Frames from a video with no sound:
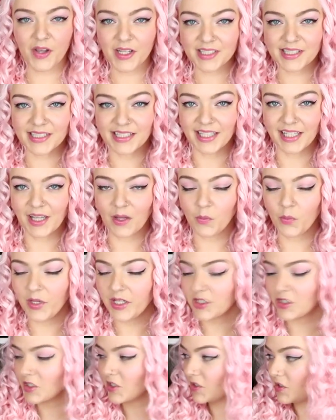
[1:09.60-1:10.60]
Firstly, can
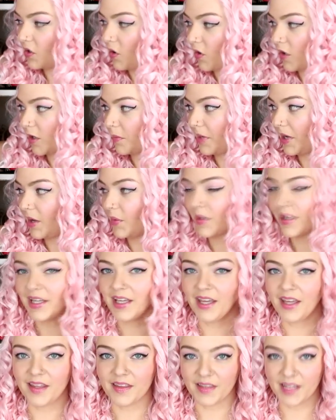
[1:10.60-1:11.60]
we just talk about
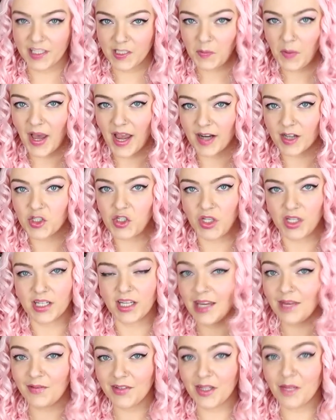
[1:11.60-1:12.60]
this packaging?
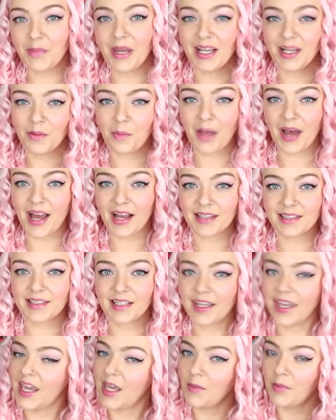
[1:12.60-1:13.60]
Even the mailing bags
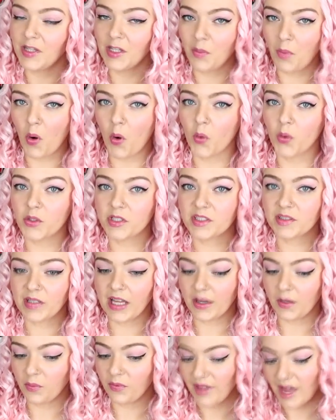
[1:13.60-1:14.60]
that came in the post,
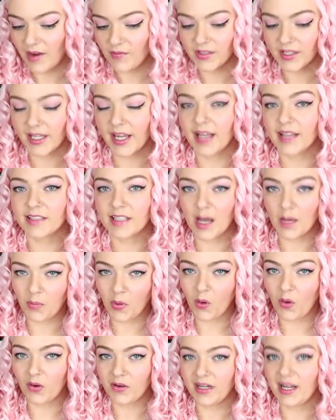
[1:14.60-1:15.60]
like with everything else that I
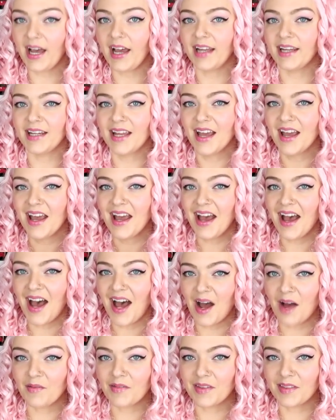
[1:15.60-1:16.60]
bought online,
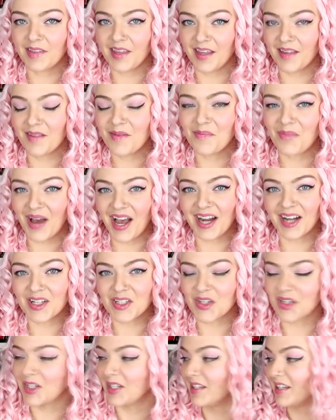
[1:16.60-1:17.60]
have this
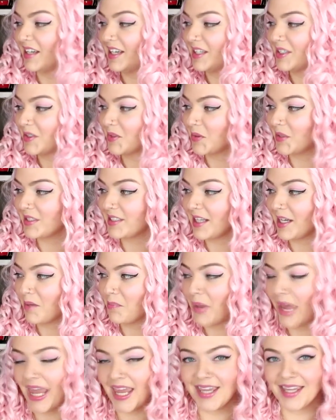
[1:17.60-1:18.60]
packaging. So it's
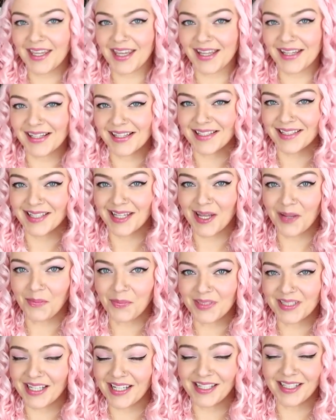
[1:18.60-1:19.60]
like pink and it's
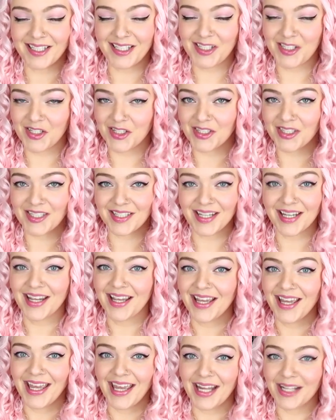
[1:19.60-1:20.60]
lips and it's just,
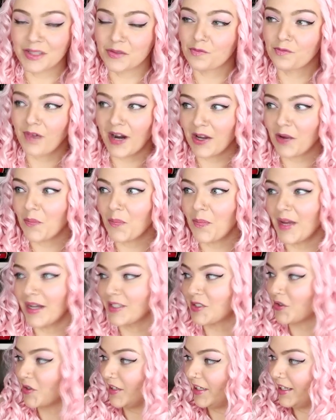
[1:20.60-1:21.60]
it's right up my
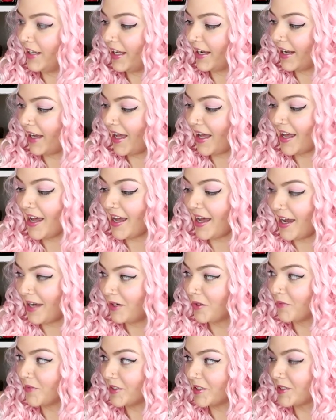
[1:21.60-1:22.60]
street. Like, I
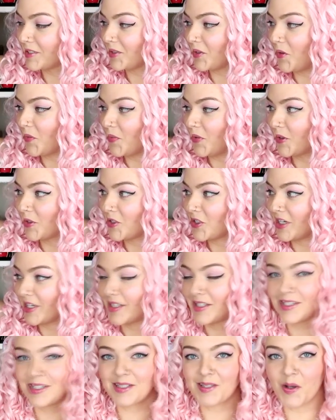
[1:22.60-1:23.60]
love it so much.
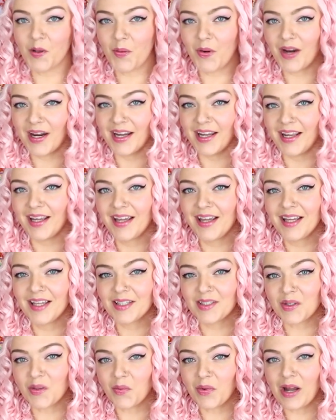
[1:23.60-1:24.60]
It's so pretty.
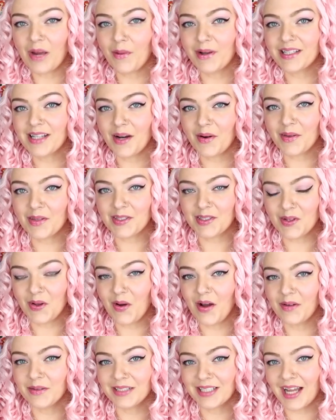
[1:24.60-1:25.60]
So when I went down to the
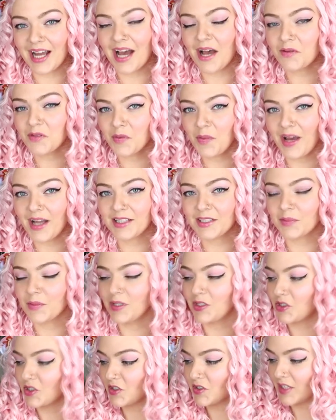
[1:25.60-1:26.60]
store, I was like, I have to buy
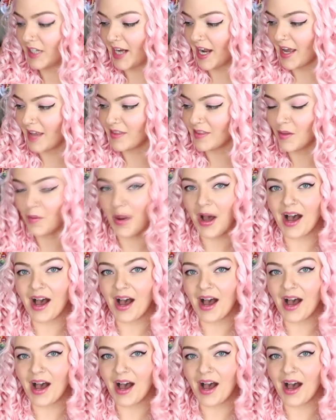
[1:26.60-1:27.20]
something just to get the